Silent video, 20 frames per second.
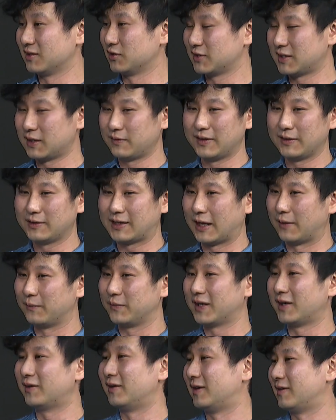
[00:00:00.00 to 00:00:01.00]
So some of them
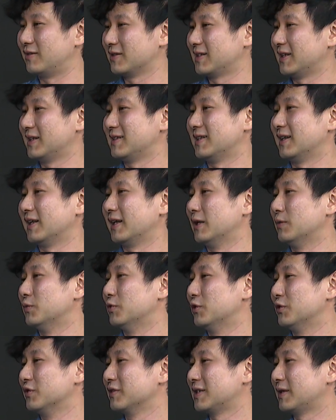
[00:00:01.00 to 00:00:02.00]
camped out outside San
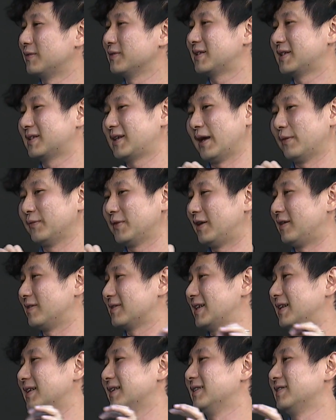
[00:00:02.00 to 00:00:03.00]
Gabriel, some camped out
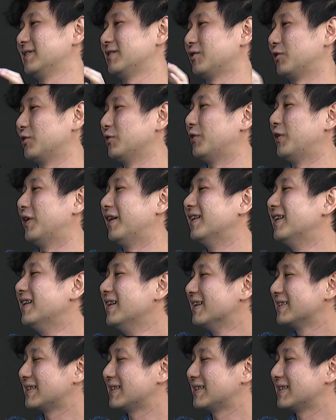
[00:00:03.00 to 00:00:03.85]
outside Zhonghua,